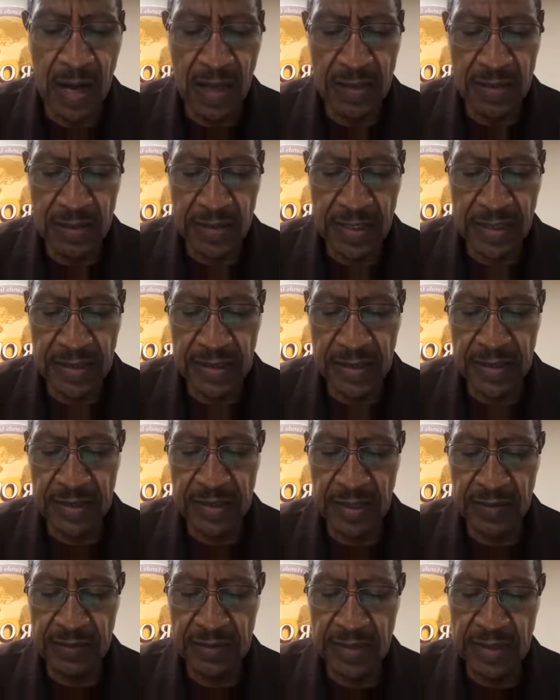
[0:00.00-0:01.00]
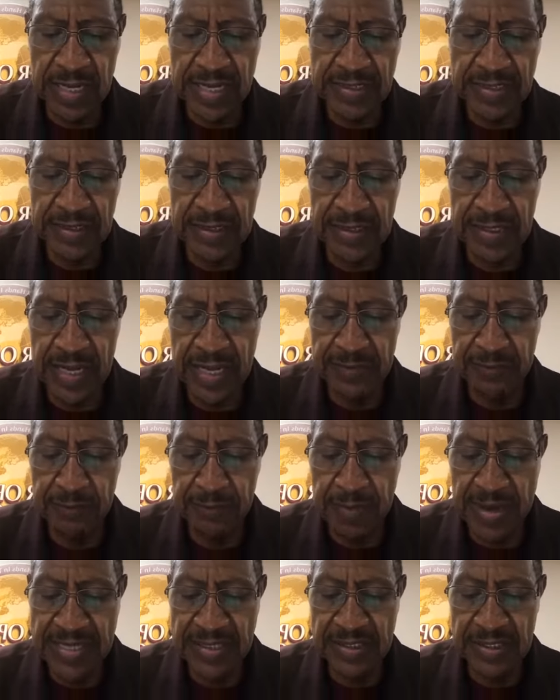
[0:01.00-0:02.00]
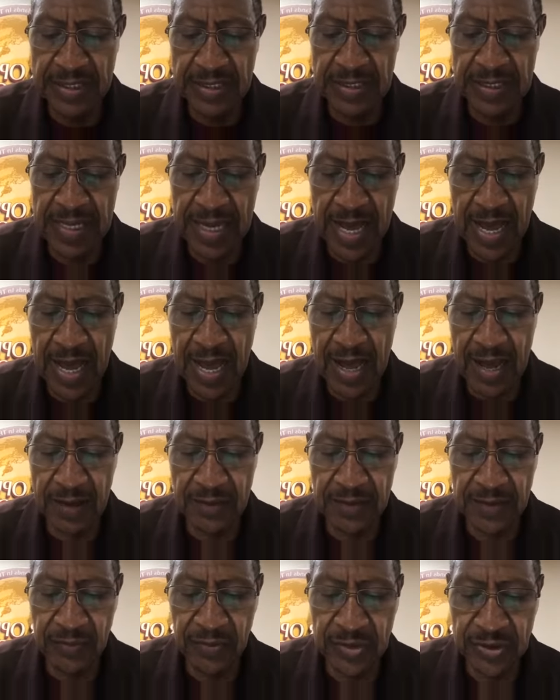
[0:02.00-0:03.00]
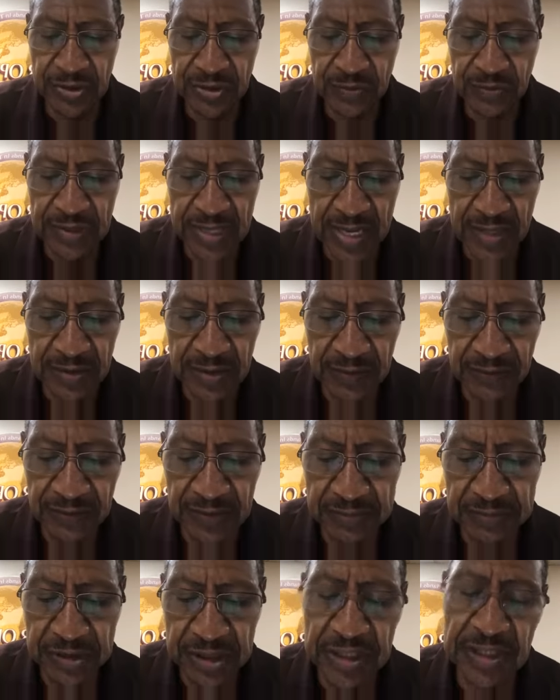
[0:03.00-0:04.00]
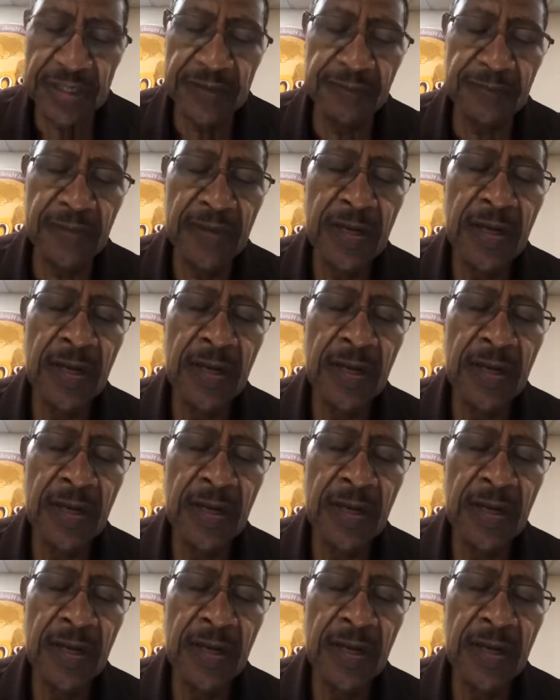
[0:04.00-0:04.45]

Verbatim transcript: This is a lesson that basically, it was 2015